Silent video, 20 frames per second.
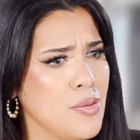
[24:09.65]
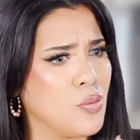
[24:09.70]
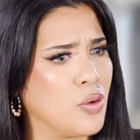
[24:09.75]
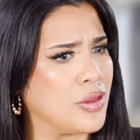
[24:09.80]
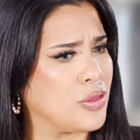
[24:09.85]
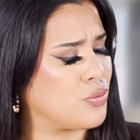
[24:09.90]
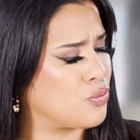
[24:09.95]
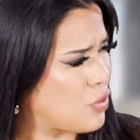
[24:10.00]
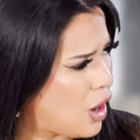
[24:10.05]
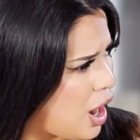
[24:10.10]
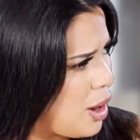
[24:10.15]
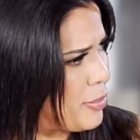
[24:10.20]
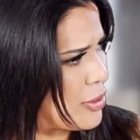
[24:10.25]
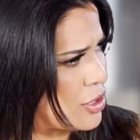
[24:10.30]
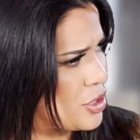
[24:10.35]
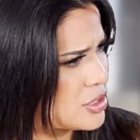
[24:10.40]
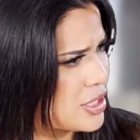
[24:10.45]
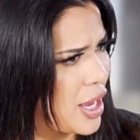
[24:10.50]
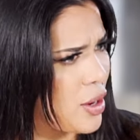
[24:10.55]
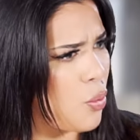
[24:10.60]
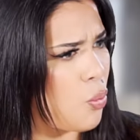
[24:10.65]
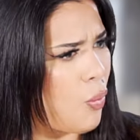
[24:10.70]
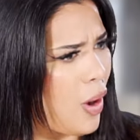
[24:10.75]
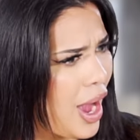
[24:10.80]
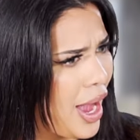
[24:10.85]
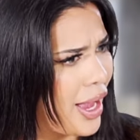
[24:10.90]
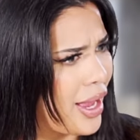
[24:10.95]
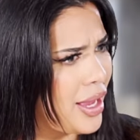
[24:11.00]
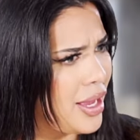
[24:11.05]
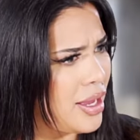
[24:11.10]
I'm with Robert. Like,
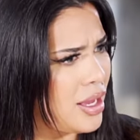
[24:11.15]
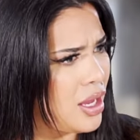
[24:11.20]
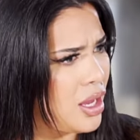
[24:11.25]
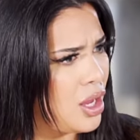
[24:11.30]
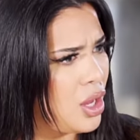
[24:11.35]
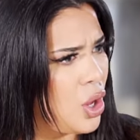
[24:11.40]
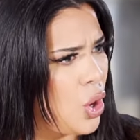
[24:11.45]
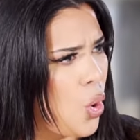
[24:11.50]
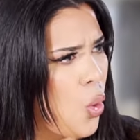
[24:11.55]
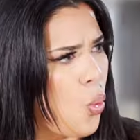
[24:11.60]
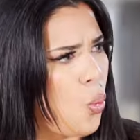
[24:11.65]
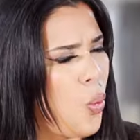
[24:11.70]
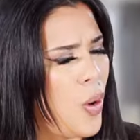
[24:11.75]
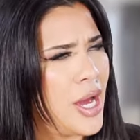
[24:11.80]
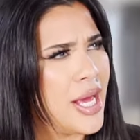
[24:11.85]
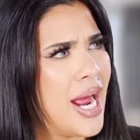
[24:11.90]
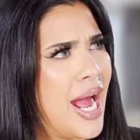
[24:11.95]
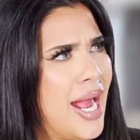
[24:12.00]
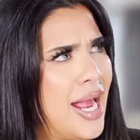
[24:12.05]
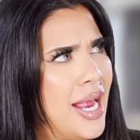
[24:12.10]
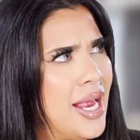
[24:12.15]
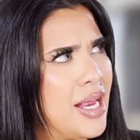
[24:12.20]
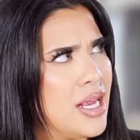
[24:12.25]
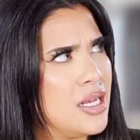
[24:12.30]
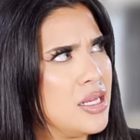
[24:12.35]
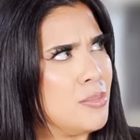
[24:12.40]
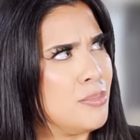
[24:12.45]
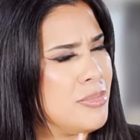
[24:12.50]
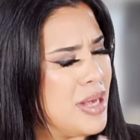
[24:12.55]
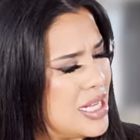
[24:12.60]
why would I
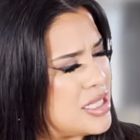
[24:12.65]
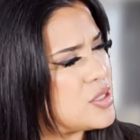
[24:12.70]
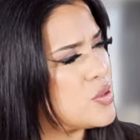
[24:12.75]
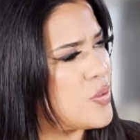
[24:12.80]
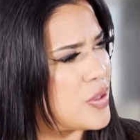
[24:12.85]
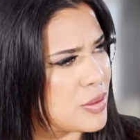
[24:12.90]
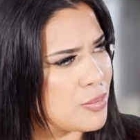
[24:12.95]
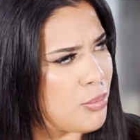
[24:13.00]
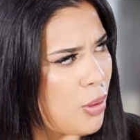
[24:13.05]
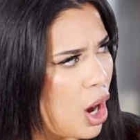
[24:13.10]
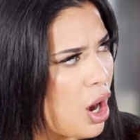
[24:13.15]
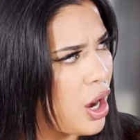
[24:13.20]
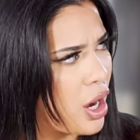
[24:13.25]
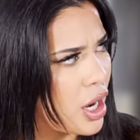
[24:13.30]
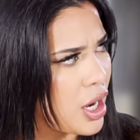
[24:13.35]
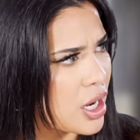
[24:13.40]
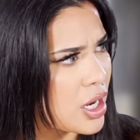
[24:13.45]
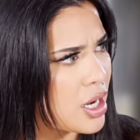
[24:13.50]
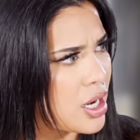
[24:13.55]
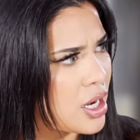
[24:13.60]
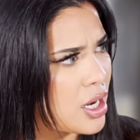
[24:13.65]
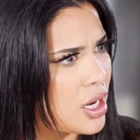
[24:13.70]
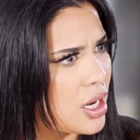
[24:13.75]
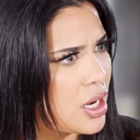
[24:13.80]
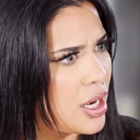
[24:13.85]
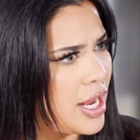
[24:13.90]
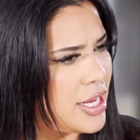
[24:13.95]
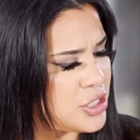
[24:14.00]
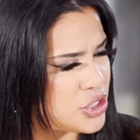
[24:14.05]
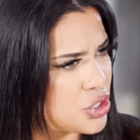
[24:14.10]
mess with Mark
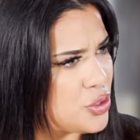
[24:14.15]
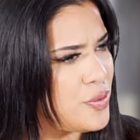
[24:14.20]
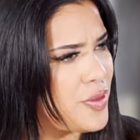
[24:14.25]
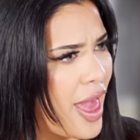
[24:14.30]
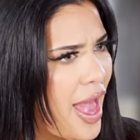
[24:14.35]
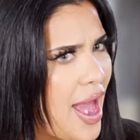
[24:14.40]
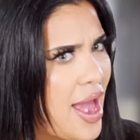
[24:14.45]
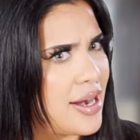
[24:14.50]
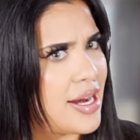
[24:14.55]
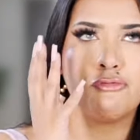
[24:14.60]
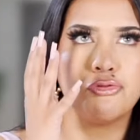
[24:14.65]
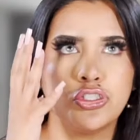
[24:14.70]
and do that?